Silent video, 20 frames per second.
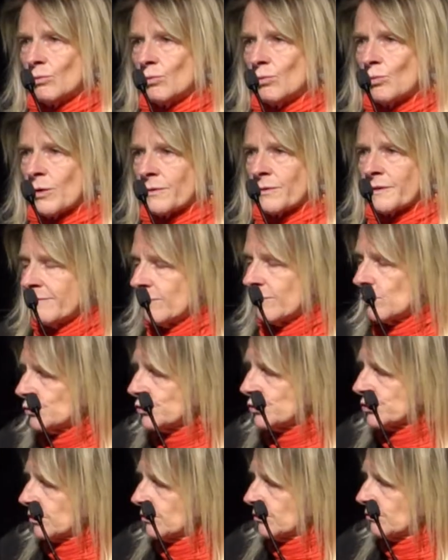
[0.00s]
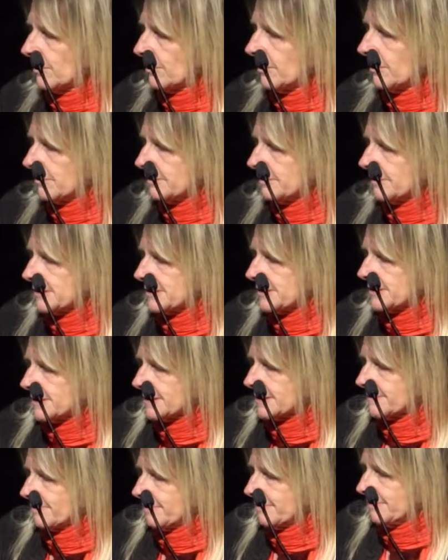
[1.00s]
what they've also uh,
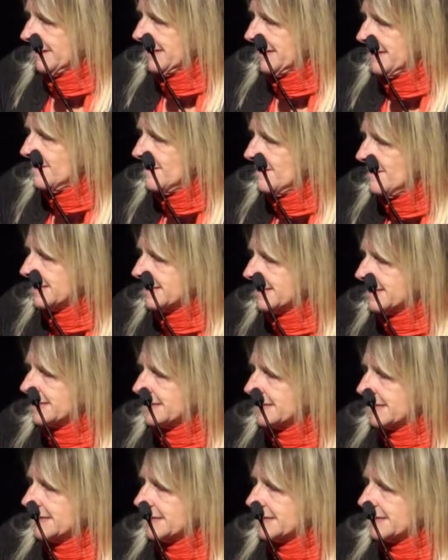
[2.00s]
noticed in this